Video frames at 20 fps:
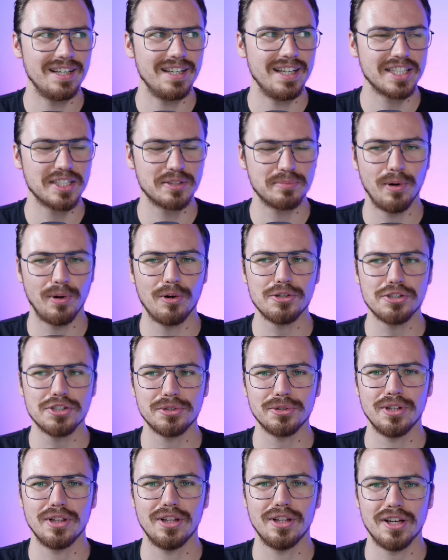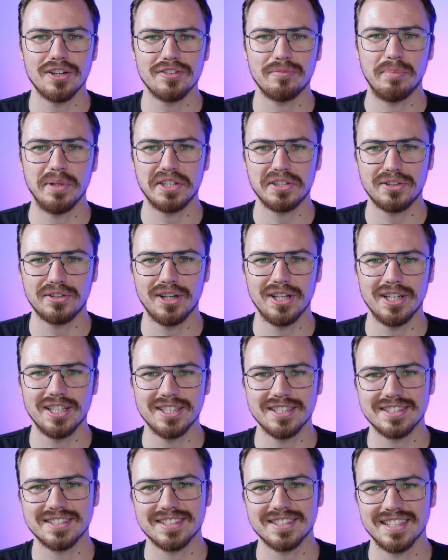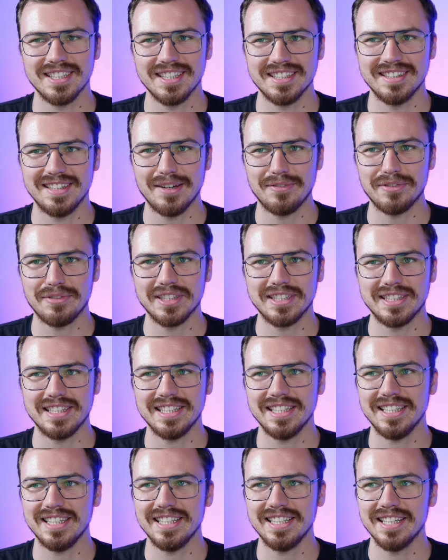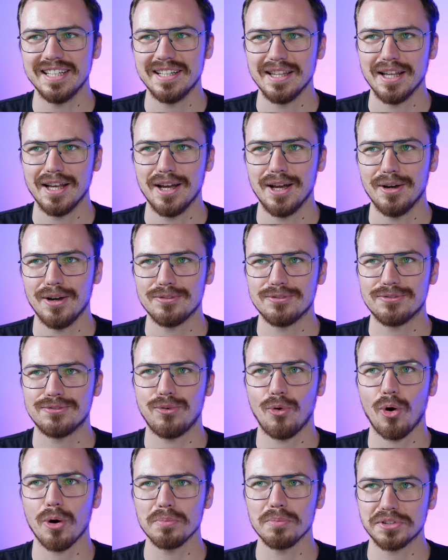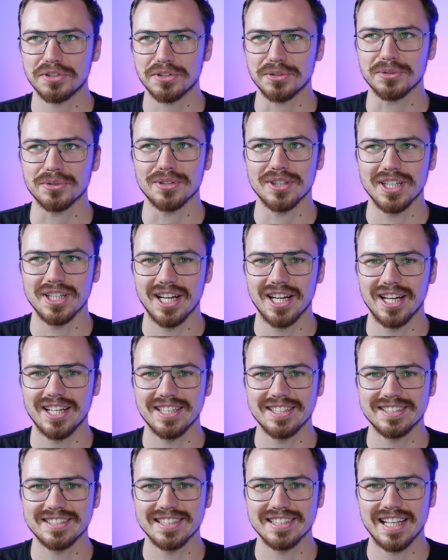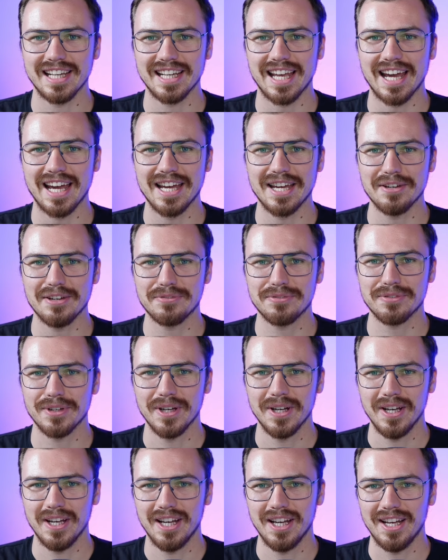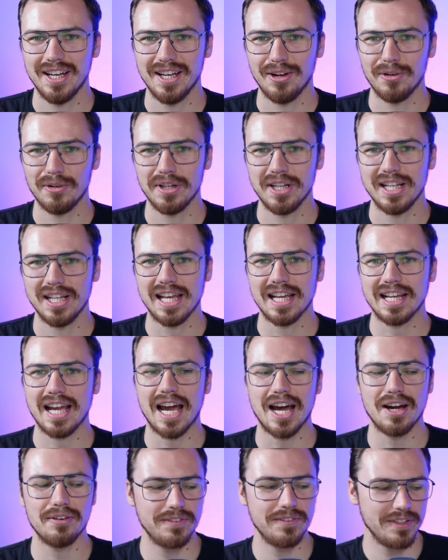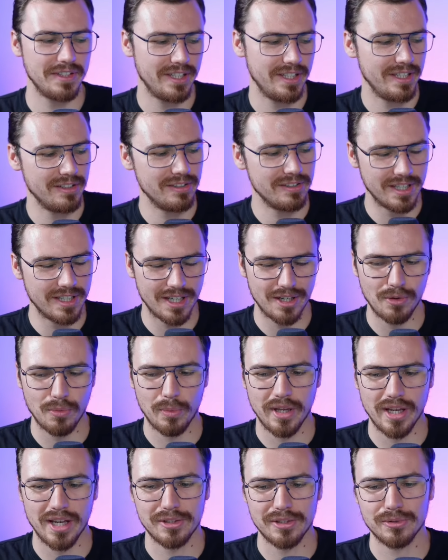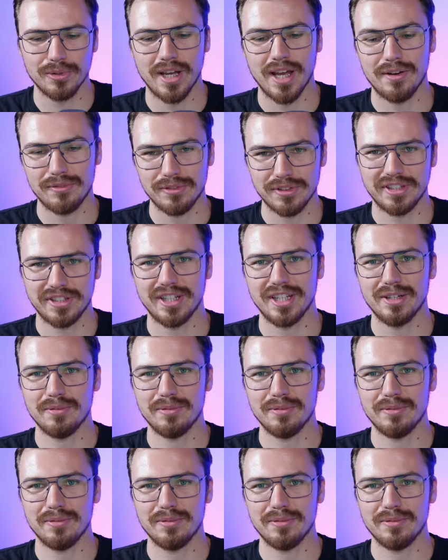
Exposure to a lot of Bitcoiners definitely forms you. Uh, it's like I have uh, already like half a year now where I do every day a